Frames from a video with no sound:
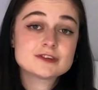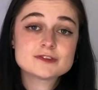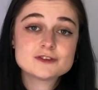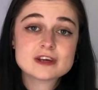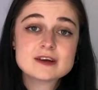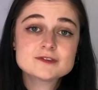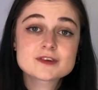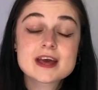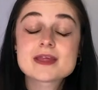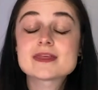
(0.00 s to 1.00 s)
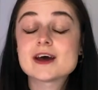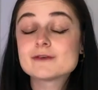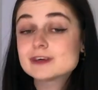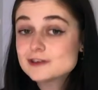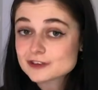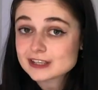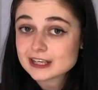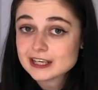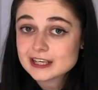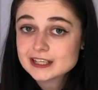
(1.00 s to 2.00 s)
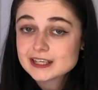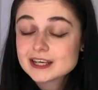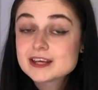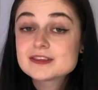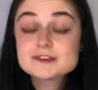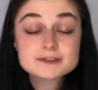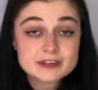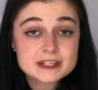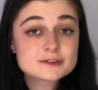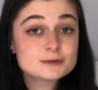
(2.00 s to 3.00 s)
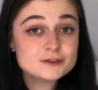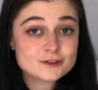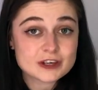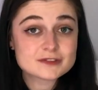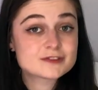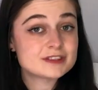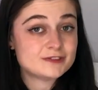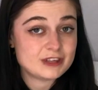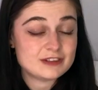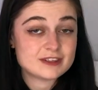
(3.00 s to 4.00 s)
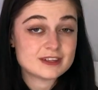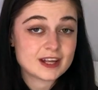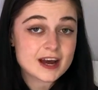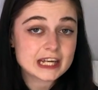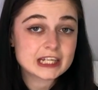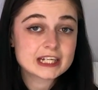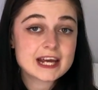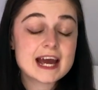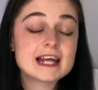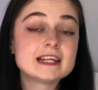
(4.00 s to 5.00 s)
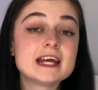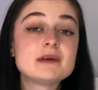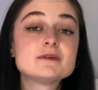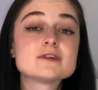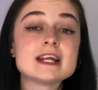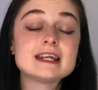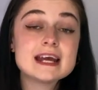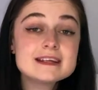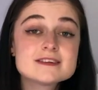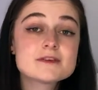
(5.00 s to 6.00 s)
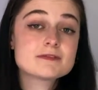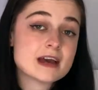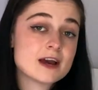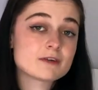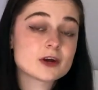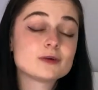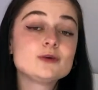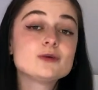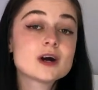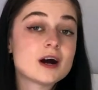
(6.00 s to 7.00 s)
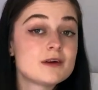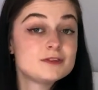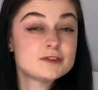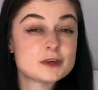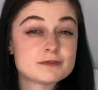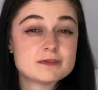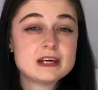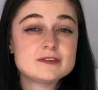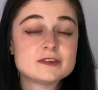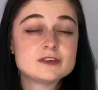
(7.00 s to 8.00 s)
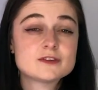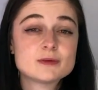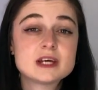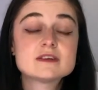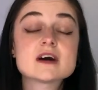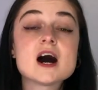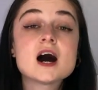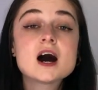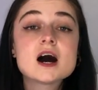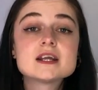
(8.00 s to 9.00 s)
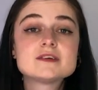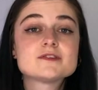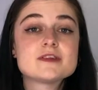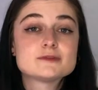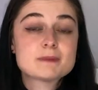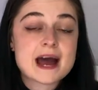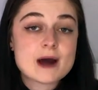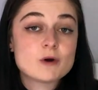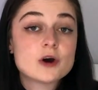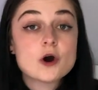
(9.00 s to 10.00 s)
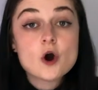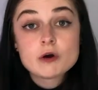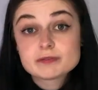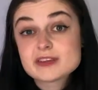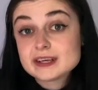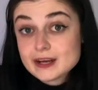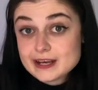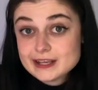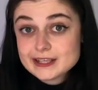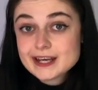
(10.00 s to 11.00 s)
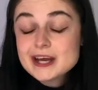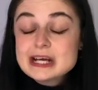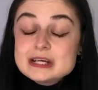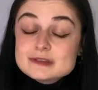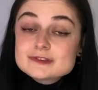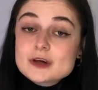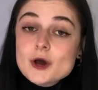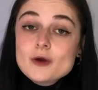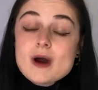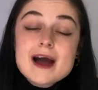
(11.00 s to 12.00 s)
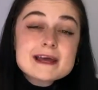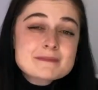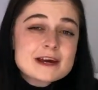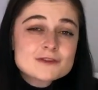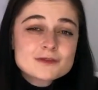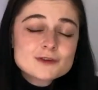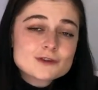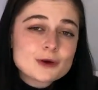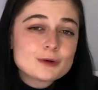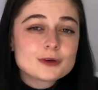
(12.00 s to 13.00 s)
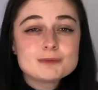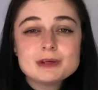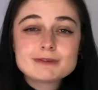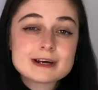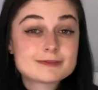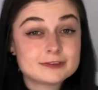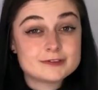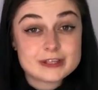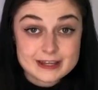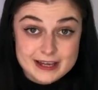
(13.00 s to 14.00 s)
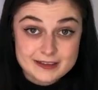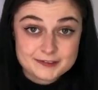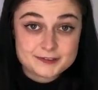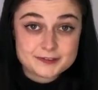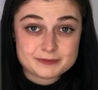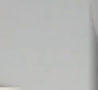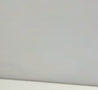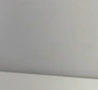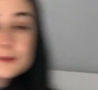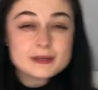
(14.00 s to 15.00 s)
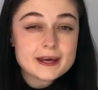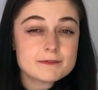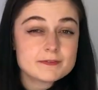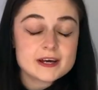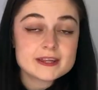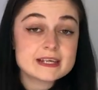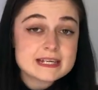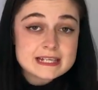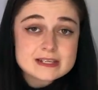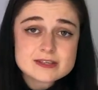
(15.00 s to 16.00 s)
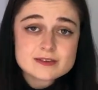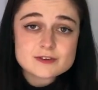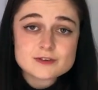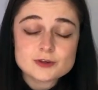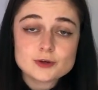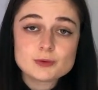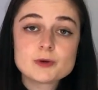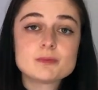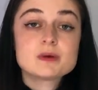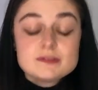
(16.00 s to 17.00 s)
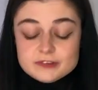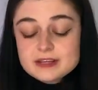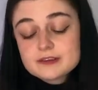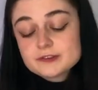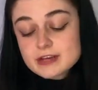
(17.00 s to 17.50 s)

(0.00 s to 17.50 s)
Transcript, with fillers: suggest that originally, the Sphinx was just a seated lion, and that it was a later pharaoh who carved his own face into it to harness this power of the lion. So I imagine the show could be referencing this. Once we get further into the tomb, we see this